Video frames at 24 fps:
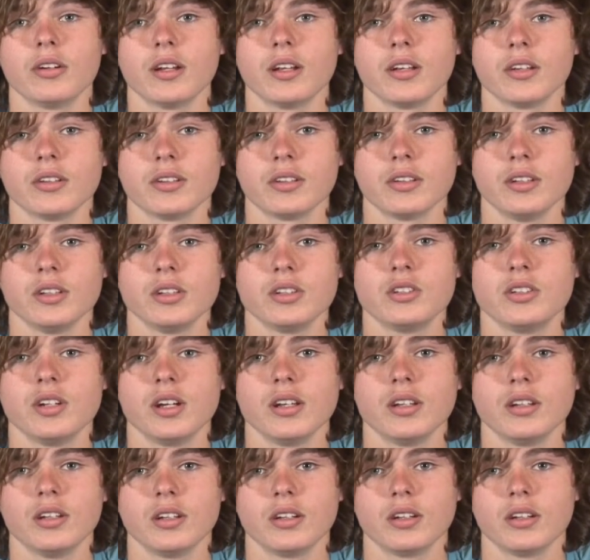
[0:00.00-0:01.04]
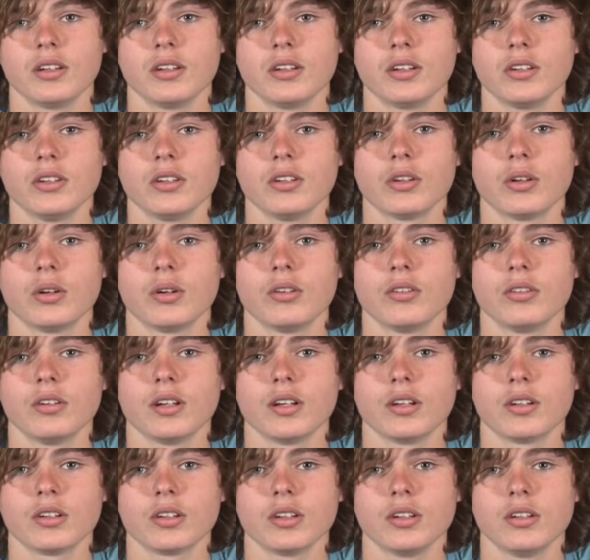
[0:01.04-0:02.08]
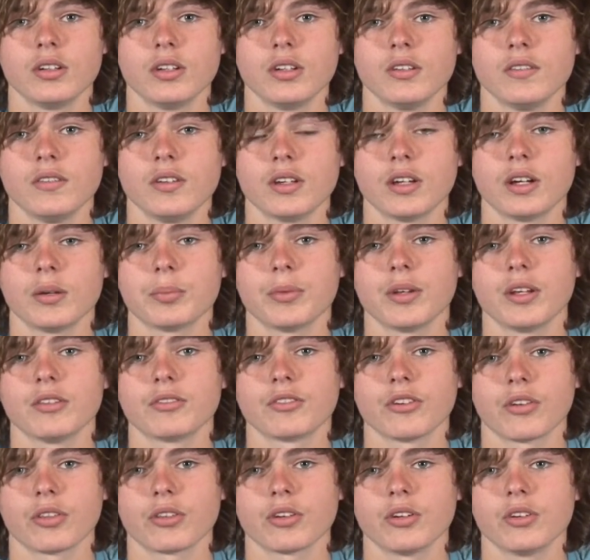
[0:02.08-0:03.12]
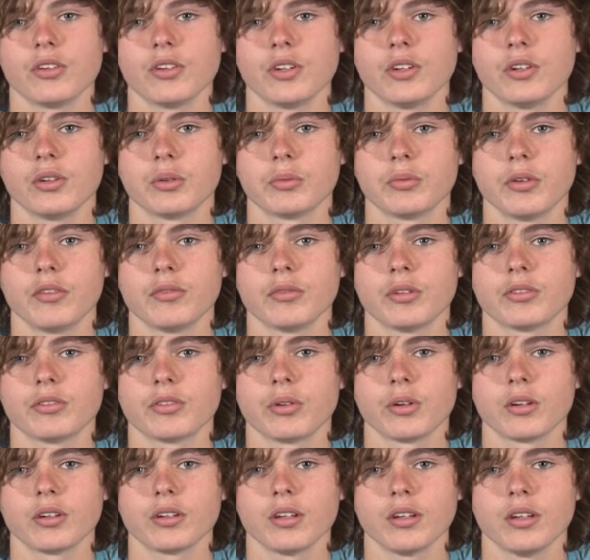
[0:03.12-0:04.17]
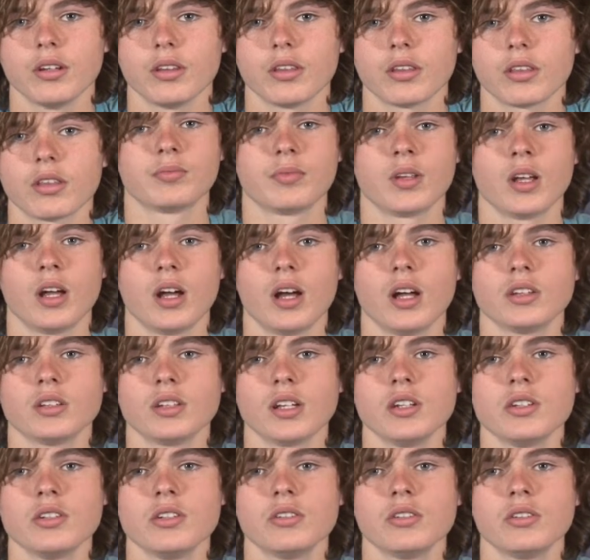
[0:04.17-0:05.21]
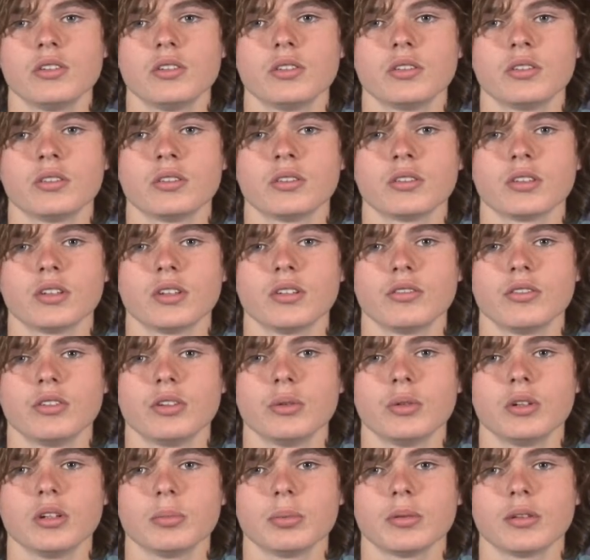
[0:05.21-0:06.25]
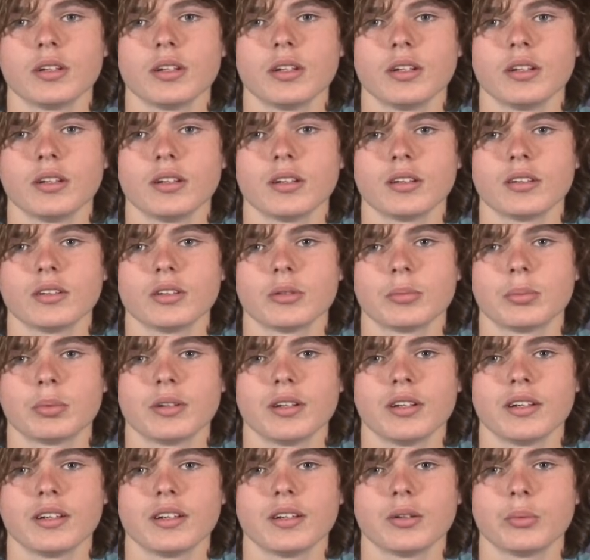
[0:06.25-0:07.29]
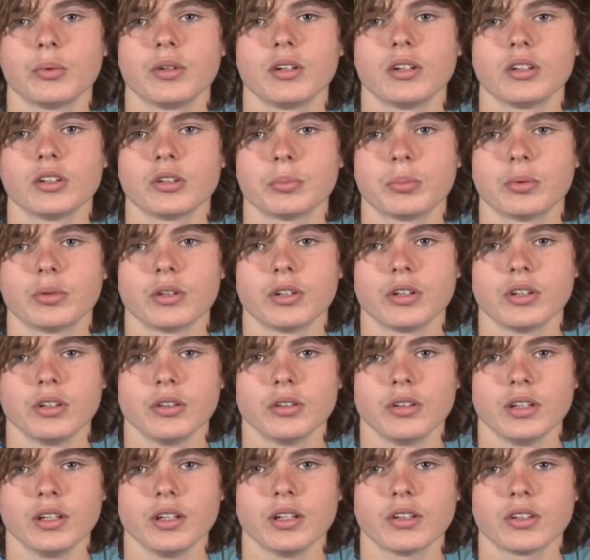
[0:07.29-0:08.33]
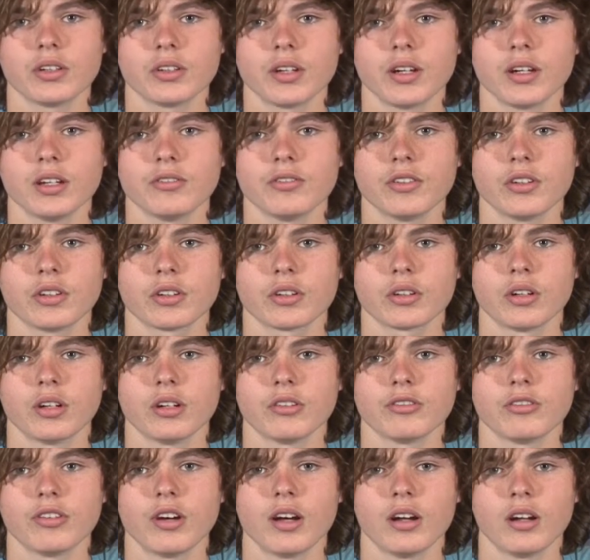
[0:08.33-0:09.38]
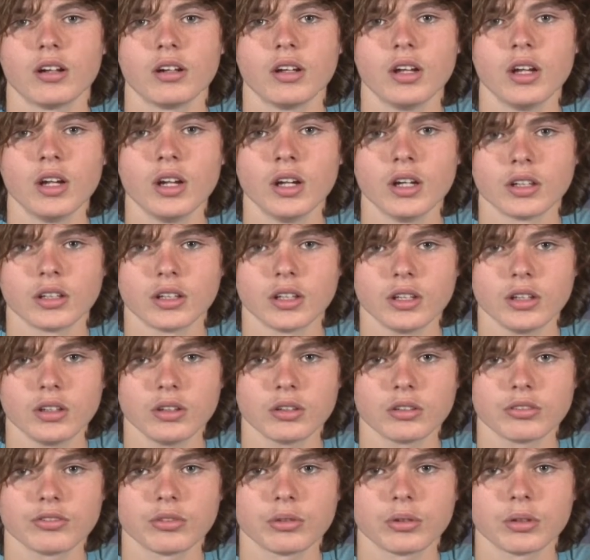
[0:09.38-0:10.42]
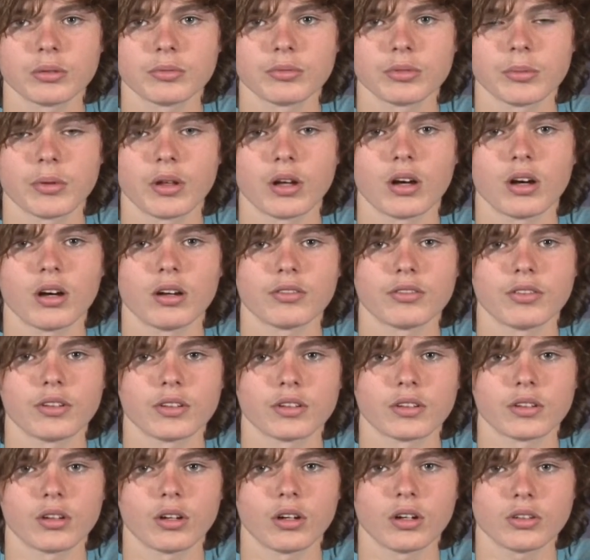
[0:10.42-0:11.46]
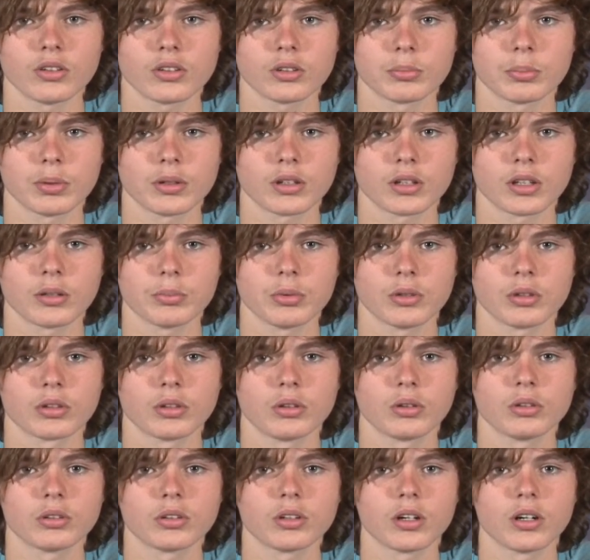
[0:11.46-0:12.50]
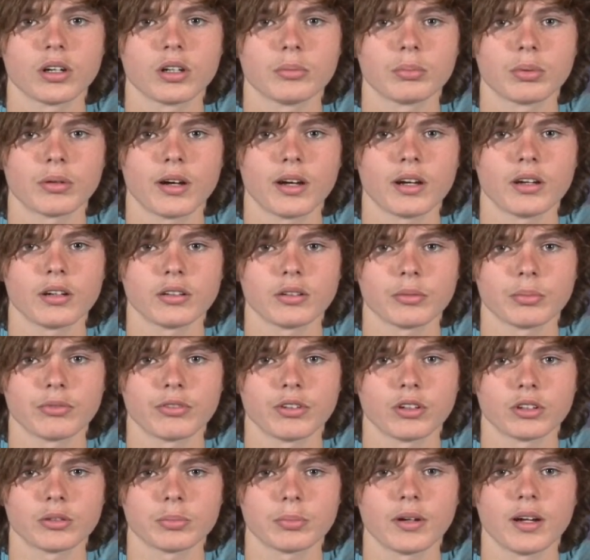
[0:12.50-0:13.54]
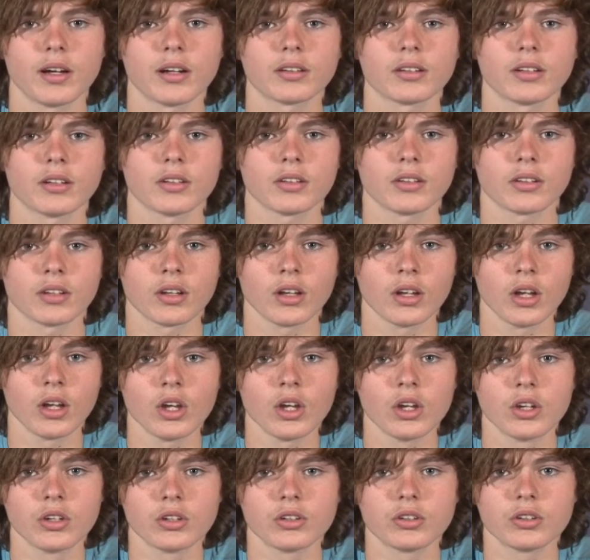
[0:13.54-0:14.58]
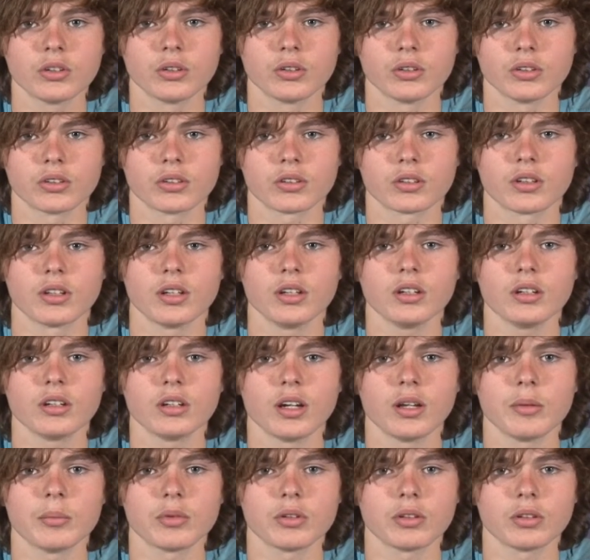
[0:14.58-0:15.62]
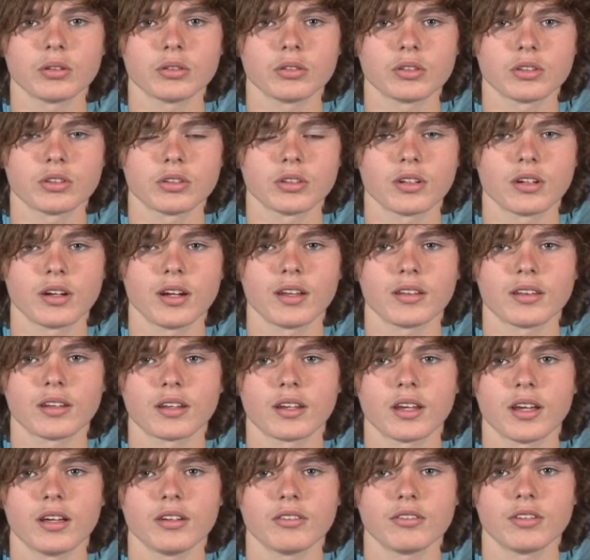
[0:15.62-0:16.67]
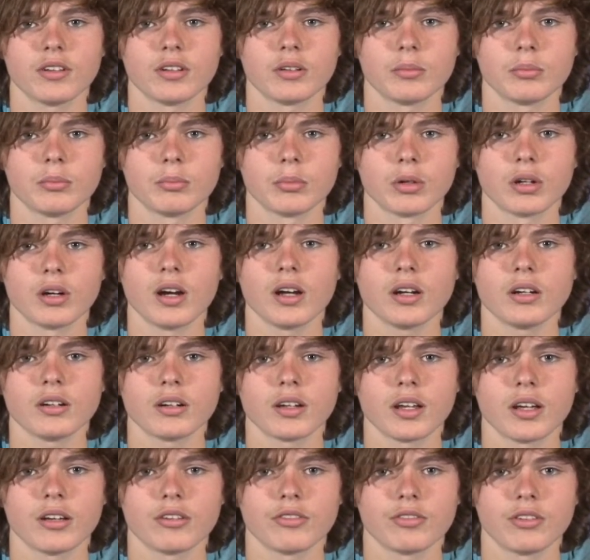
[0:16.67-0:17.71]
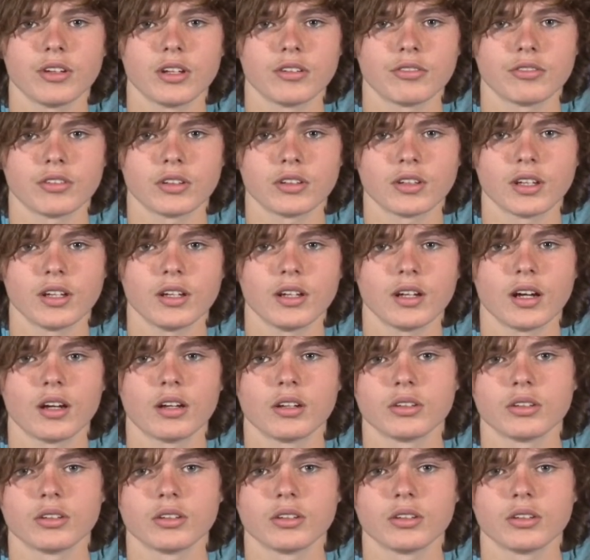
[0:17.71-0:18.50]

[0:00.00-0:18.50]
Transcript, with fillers: LC, it's Jaden here, and this is the Ovid-Elsie TV update for Thursday, November 14th. Attention students, if you are planning on to play a winter sport, you need a signed physical on file. Get your form from the office and also pick up your gold card prior to first practice. Students, get your M-Zone shirt at the cafe, Marauder Cafe for $10.